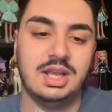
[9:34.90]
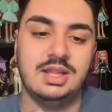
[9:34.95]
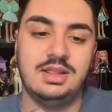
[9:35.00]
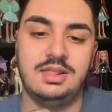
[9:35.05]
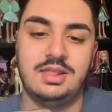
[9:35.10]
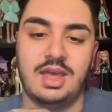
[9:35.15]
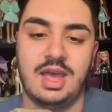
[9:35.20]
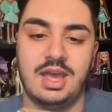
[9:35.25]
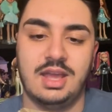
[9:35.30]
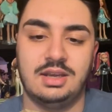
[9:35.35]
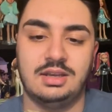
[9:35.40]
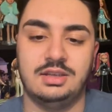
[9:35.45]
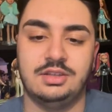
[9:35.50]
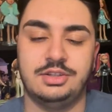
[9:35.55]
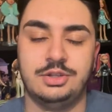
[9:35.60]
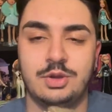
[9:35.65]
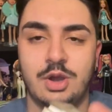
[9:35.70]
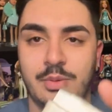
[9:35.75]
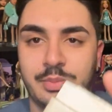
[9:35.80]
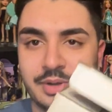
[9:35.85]
And then
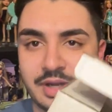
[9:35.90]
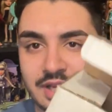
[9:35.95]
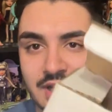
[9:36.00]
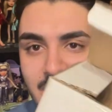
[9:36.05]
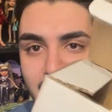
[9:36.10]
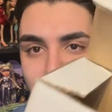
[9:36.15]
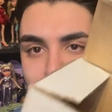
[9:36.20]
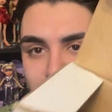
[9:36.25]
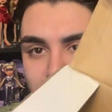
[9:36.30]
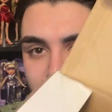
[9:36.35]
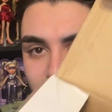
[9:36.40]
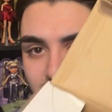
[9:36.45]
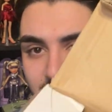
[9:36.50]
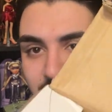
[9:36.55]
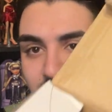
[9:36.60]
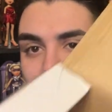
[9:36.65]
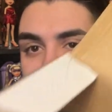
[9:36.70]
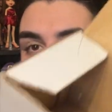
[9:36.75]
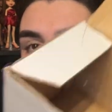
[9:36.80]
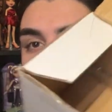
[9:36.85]
you open it up and
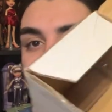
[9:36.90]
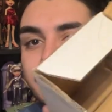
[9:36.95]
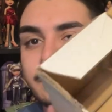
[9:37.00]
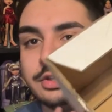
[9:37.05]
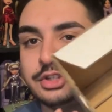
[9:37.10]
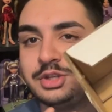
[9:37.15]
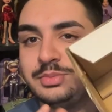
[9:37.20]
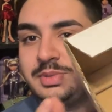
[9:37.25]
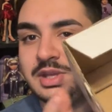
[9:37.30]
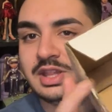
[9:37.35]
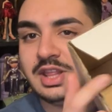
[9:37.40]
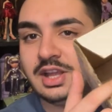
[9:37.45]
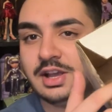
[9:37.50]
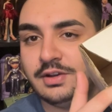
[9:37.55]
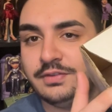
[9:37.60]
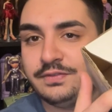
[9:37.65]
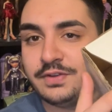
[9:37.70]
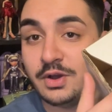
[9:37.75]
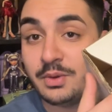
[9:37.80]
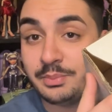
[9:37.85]
then there should be like a
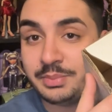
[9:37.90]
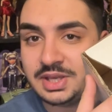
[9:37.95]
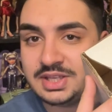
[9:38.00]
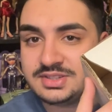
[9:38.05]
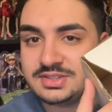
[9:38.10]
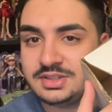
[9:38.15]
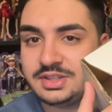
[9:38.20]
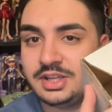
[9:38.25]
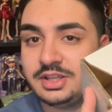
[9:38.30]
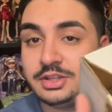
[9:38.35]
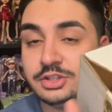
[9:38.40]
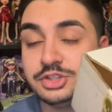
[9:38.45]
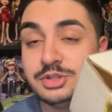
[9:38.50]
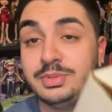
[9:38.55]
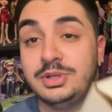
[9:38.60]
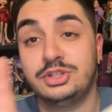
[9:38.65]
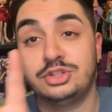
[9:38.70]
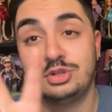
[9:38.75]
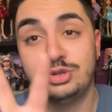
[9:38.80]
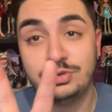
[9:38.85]
foam piece in there. There should
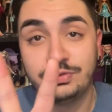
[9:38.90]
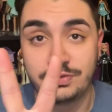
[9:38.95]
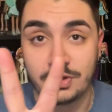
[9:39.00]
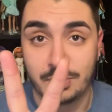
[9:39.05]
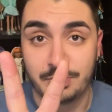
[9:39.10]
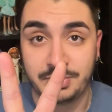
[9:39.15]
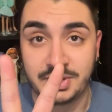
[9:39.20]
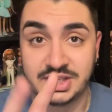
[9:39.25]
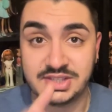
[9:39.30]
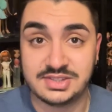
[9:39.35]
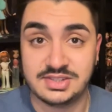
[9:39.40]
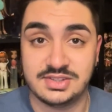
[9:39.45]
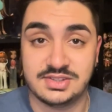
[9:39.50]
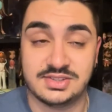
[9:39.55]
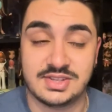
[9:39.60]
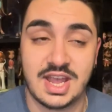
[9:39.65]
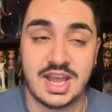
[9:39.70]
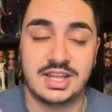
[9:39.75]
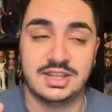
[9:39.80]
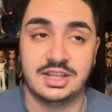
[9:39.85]
be two foam
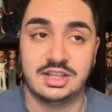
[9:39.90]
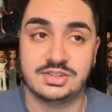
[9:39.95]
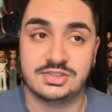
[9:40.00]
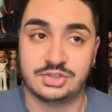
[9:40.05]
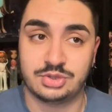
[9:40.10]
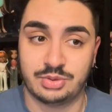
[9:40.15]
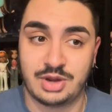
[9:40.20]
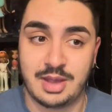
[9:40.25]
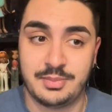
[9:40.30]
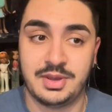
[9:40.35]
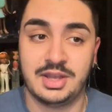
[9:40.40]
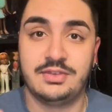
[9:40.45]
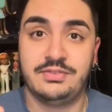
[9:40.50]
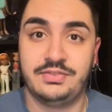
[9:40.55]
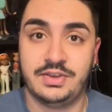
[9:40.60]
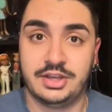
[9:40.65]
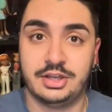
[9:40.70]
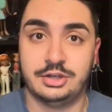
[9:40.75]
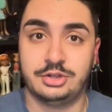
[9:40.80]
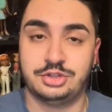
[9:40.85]
pieces and the ceramic
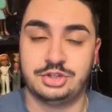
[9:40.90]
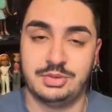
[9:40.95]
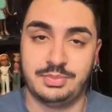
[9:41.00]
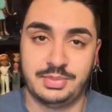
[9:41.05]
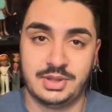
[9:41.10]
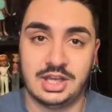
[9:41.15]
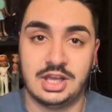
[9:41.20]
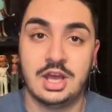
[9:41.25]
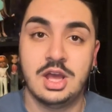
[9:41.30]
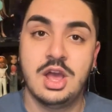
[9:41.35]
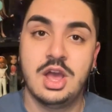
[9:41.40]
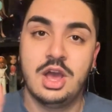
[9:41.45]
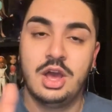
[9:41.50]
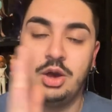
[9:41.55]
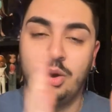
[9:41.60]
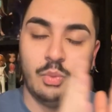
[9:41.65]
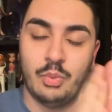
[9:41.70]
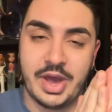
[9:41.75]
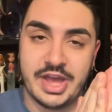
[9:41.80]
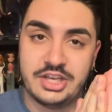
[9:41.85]
figure should be
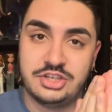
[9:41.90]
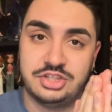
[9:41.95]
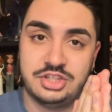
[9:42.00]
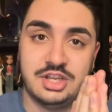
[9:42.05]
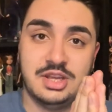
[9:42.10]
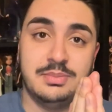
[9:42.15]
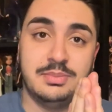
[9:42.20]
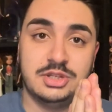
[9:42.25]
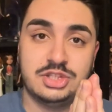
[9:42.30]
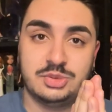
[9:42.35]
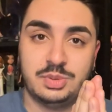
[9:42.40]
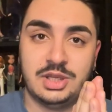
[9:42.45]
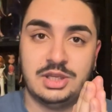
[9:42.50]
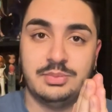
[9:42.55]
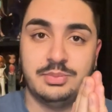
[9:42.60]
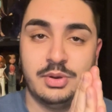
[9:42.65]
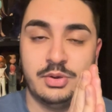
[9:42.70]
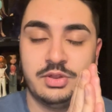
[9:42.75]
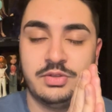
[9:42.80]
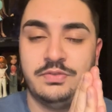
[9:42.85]
wedged in between
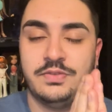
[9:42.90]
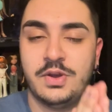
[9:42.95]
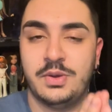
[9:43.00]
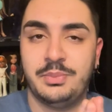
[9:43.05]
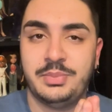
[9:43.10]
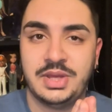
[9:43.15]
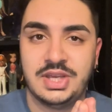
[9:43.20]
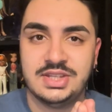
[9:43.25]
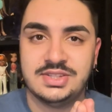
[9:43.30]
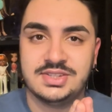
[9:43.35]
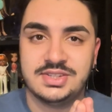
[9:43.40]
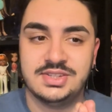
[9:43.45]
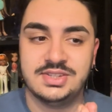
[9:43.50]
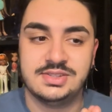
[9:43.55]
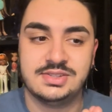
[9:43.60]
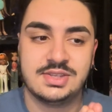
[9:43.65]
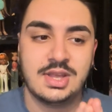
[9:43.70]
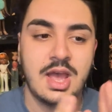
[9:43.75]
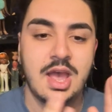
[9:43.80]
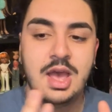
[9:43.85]
both foam
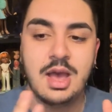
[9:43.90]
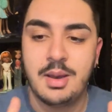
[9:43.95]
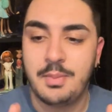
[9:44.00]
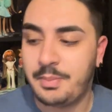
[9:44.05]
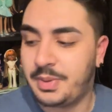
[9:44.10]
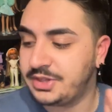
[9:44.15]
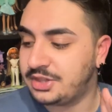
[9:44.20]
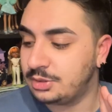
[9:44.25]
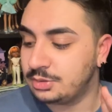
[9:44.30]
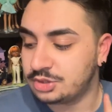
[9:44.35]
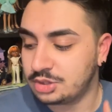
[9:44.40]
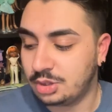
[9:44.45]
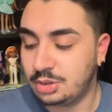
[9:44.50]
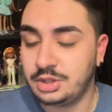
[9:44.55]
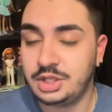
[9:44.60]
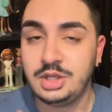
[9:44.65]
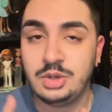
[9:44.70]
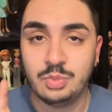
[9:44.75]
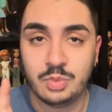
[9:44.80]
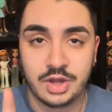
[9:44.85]
pieces. But there's
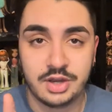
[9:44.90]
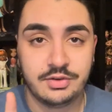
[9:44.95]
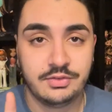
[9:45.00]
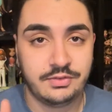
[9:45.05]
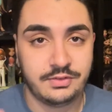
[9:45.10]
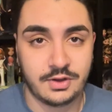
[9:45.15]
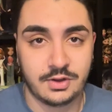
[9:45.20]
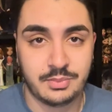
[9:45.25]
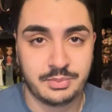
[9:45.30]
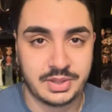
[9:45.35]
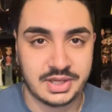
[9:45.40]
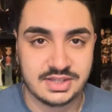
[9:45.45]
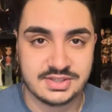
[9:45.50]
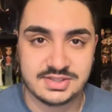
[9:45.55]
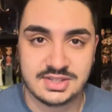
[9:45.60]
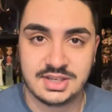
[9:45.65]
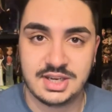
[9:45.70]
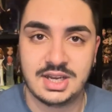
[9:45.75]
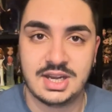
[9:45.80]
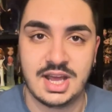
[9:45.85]
only one foam
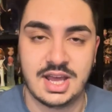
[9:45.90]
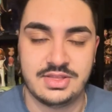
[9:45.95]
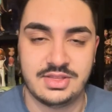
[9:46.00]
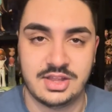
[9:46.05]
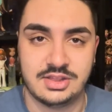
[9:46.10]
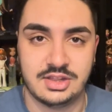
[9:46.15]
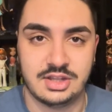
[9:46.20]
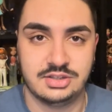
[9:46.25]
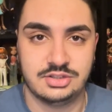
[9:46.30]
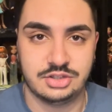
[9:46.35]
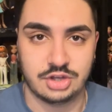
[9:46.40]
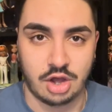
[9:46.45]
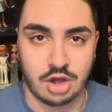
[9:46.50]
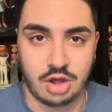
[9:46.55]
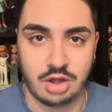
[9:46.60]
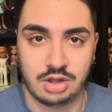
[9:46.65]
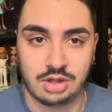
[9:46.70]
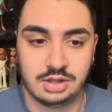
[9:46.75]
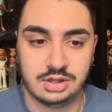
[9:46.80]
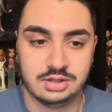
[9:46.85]
piece in it and then the
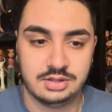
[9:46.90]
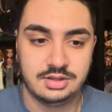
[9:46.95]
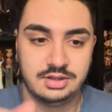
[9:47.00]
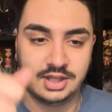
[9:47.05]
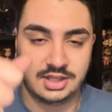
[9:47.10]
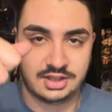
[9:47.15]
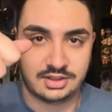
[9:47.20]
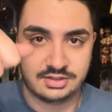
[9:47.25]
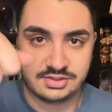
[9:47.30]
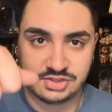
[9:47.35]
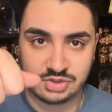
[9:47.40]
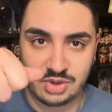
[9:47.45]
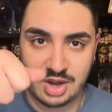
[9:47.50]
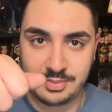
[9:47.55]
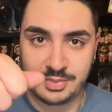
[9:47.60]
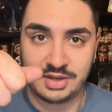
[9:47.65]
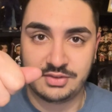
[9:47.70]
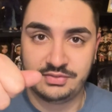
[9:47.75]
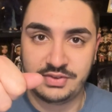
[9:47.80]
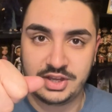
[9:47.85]
doll, like the
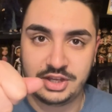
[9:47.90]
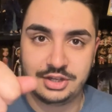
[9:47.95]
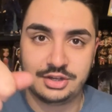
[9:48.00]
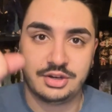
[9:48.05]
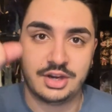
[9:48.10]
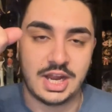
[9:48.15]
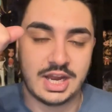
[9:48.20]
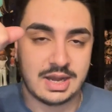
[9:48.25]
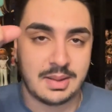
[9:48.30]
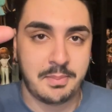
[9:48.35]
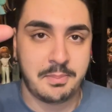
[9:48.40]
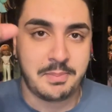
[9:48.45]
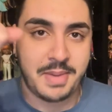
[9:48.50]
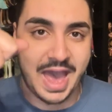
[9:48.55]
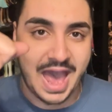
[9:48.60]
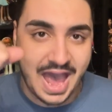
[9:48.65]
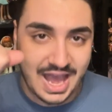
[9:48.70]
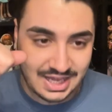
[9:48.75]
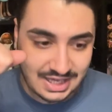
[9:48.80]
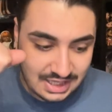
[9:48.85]
ceramic figure in a
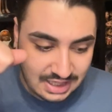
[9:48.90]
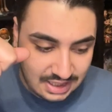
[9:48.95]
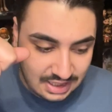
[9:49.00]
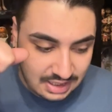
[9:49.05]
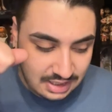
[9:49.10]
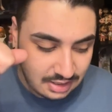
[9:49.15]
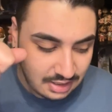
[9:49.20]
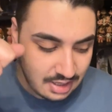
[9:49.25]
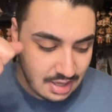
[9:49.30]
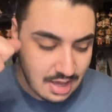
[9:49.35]
baggie.